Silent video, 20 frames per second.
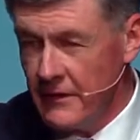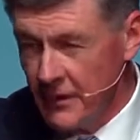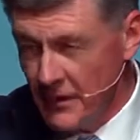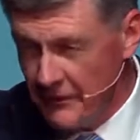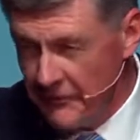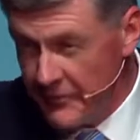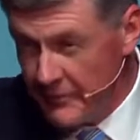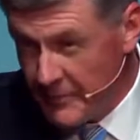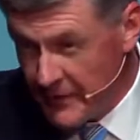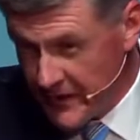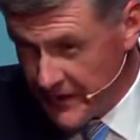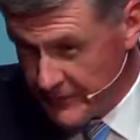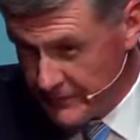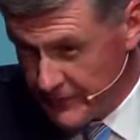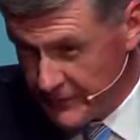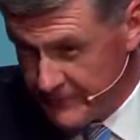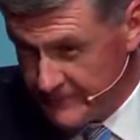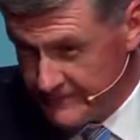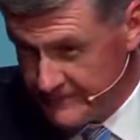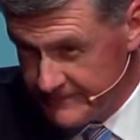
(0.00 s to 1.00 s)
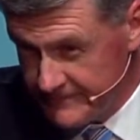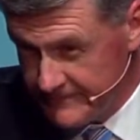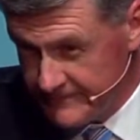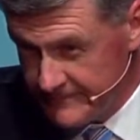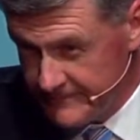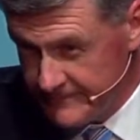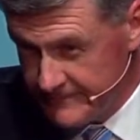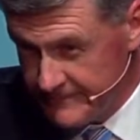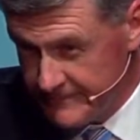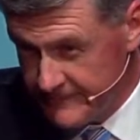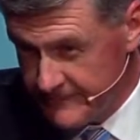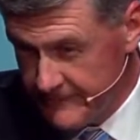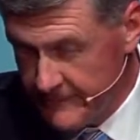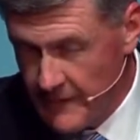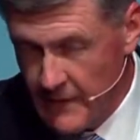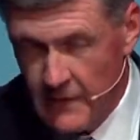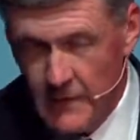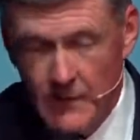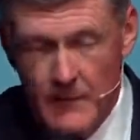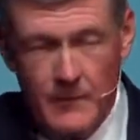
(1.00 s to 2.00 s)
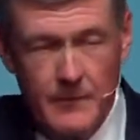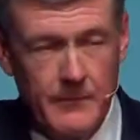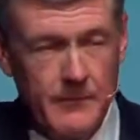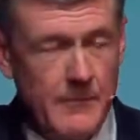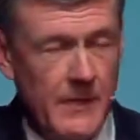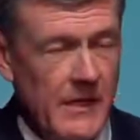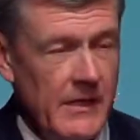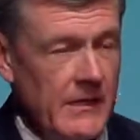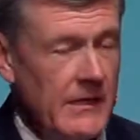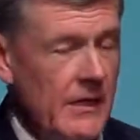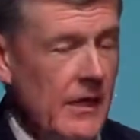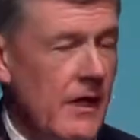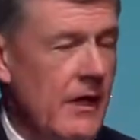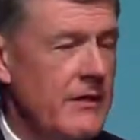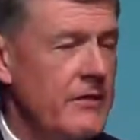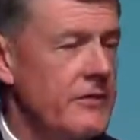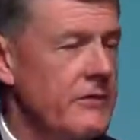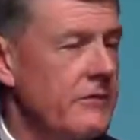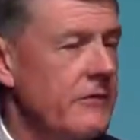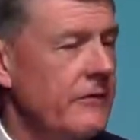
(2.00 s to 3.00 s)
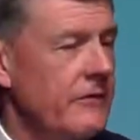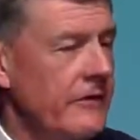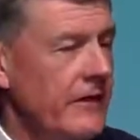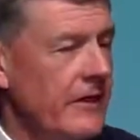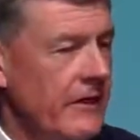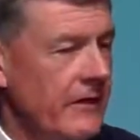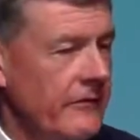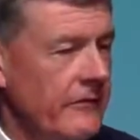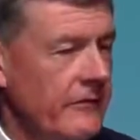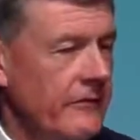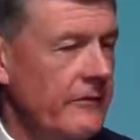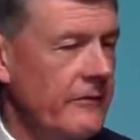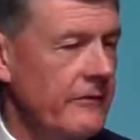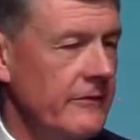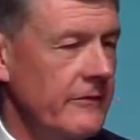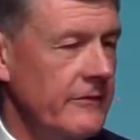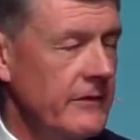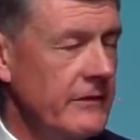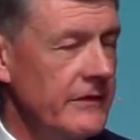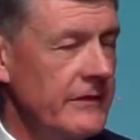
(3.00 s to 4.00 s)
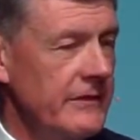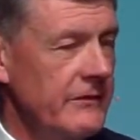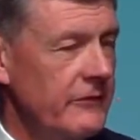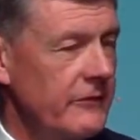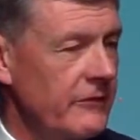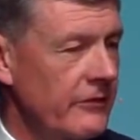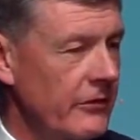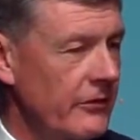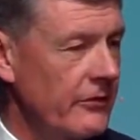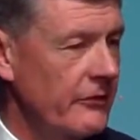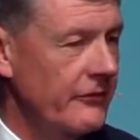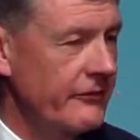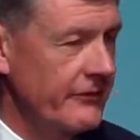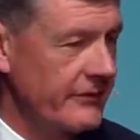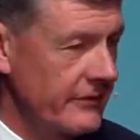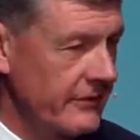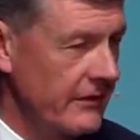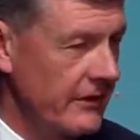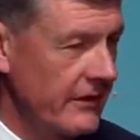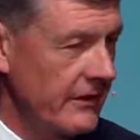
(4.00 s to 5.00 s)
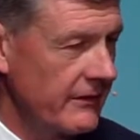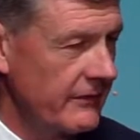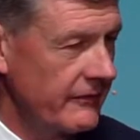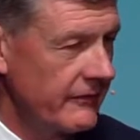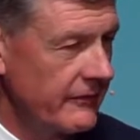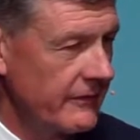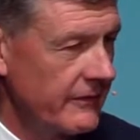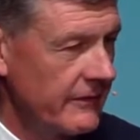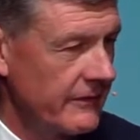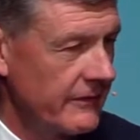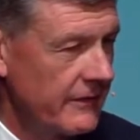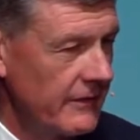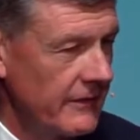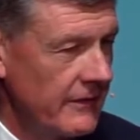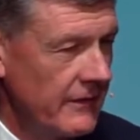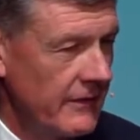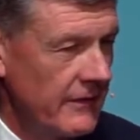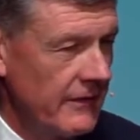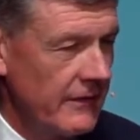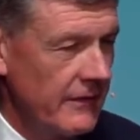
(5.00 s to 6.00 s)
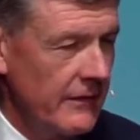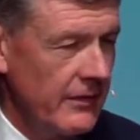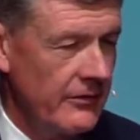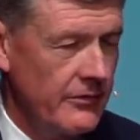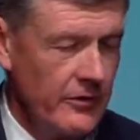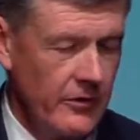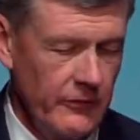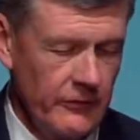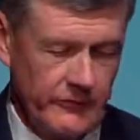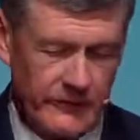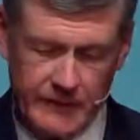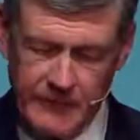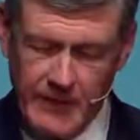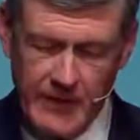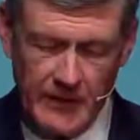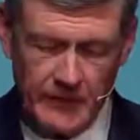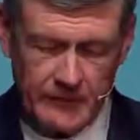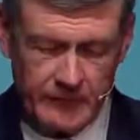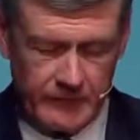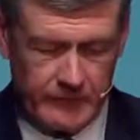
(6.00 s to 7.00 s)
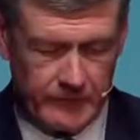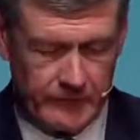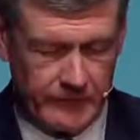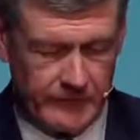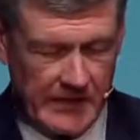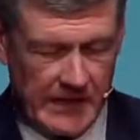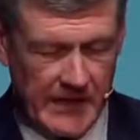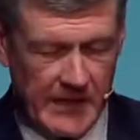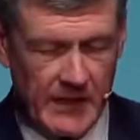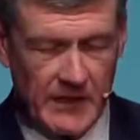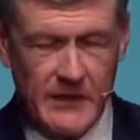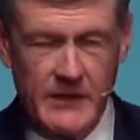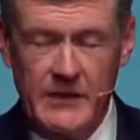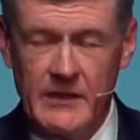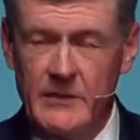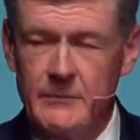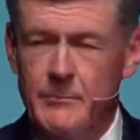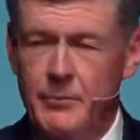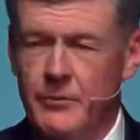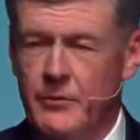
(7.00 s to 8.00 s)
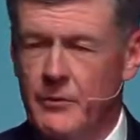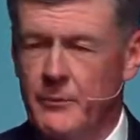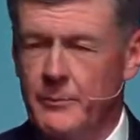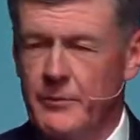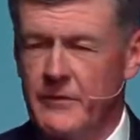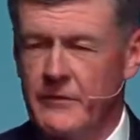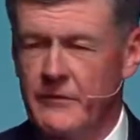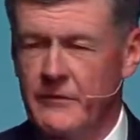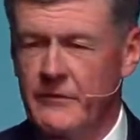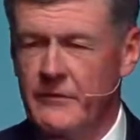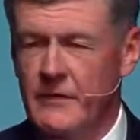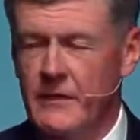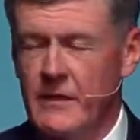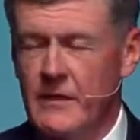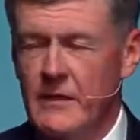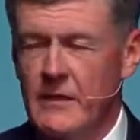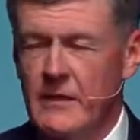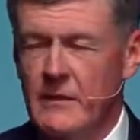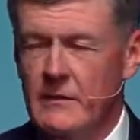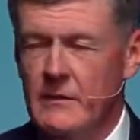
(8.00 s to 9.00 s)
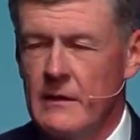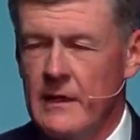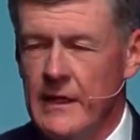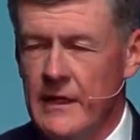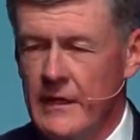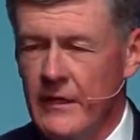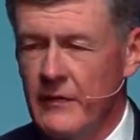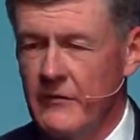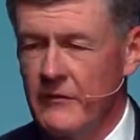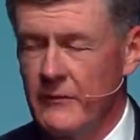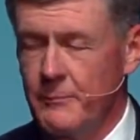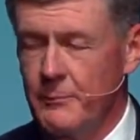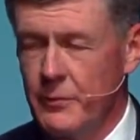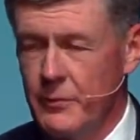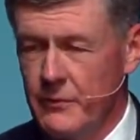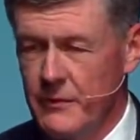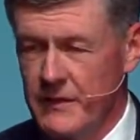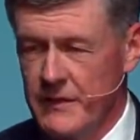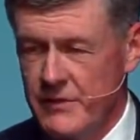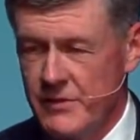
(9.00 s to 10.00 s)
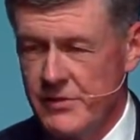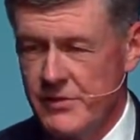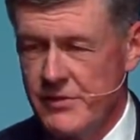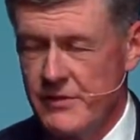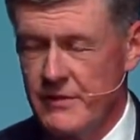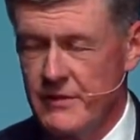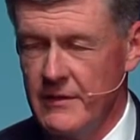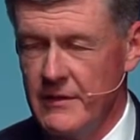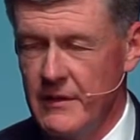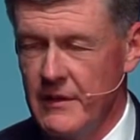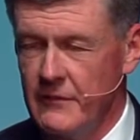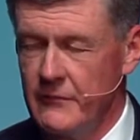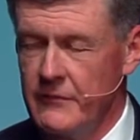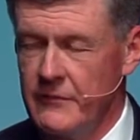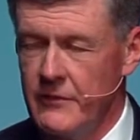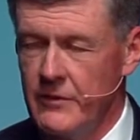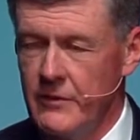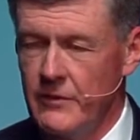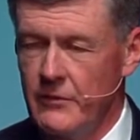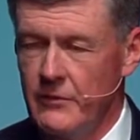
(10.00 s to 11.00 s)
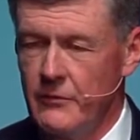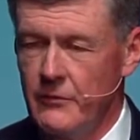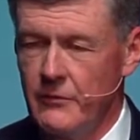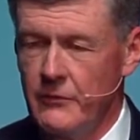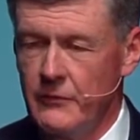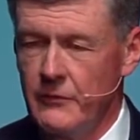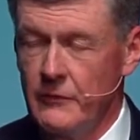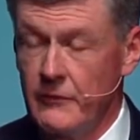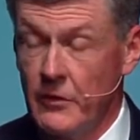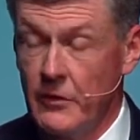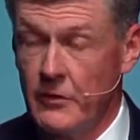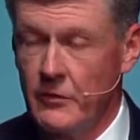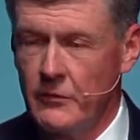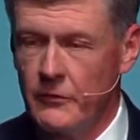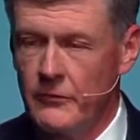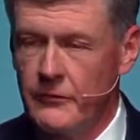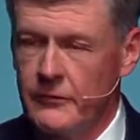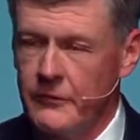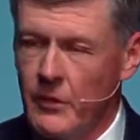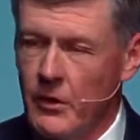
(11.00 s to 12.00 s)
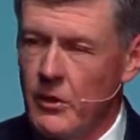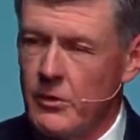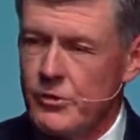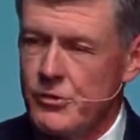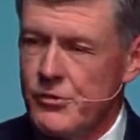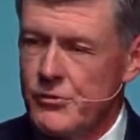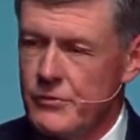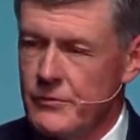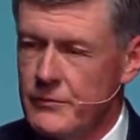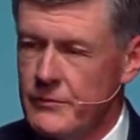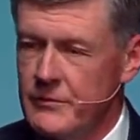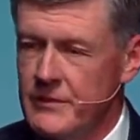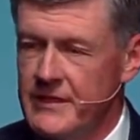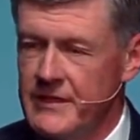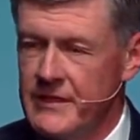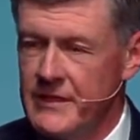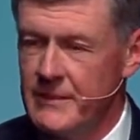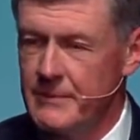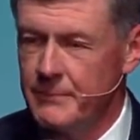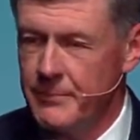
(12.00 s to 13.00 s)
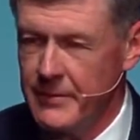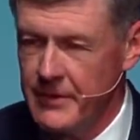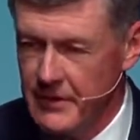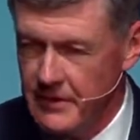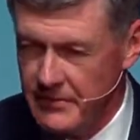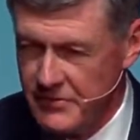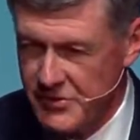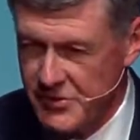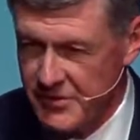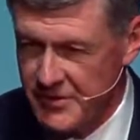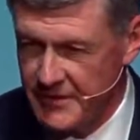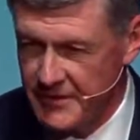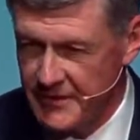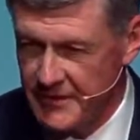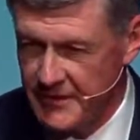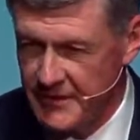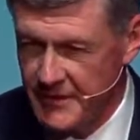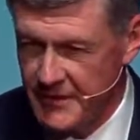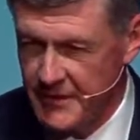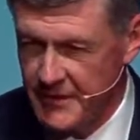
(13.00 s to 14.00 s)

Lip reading: of the Bible." May God use us to lead souls to Christ. And those of us who stand in pulpits, let us preach as though souls are truly perishing,